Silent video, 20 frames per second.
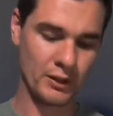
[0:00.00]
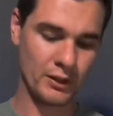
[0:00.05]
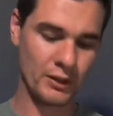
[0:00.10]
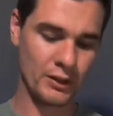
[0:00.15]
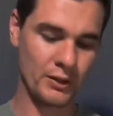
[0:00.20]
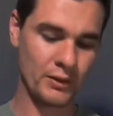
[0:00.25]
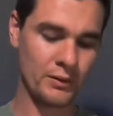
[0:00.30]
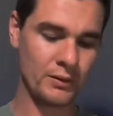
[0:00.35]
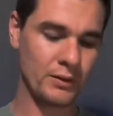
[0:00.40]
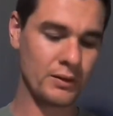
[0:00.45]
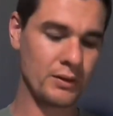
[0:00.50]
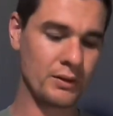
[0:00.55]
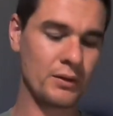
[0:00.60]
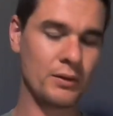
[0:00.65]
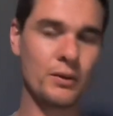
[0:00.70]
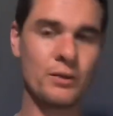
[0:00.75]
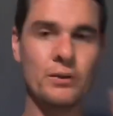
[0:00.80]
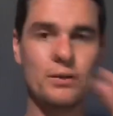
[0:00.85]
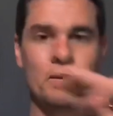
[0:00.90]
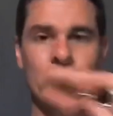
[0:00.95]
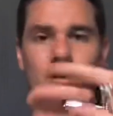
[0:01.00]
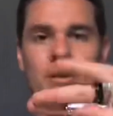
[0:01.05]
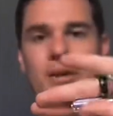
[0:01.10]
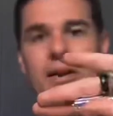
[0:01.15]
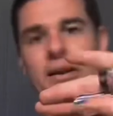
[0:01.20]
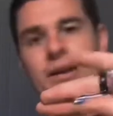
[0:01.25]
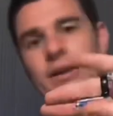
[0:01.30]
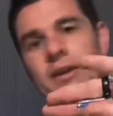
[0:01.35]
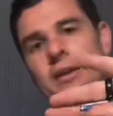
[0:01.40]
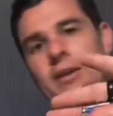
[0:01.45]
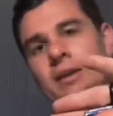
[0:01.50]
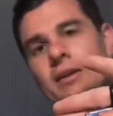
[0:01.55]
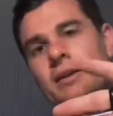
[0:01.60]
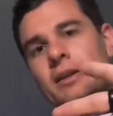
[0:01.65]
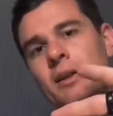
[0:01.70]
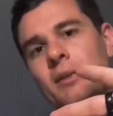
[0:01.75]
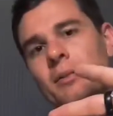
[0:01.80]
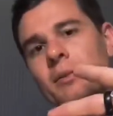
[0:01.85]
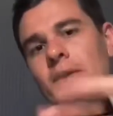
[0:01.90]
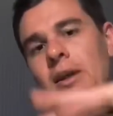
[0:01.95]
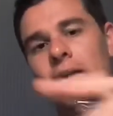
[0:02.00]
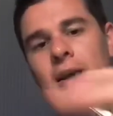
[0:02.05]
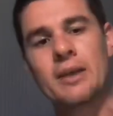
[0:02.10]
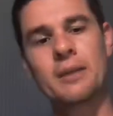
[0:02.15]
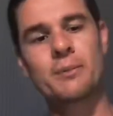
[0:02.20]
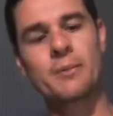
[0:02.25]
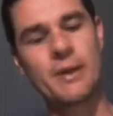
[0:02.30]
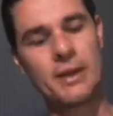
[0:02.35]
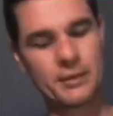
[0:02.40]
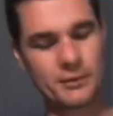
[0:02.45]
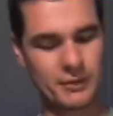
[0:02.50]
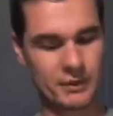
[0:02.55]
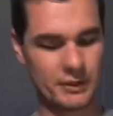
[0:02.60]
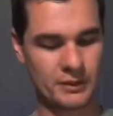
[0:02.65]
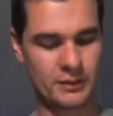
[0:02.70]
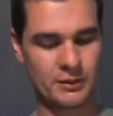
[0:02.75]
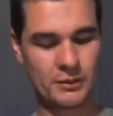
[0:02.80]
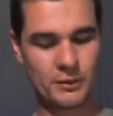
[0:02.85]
You do need AA batteries.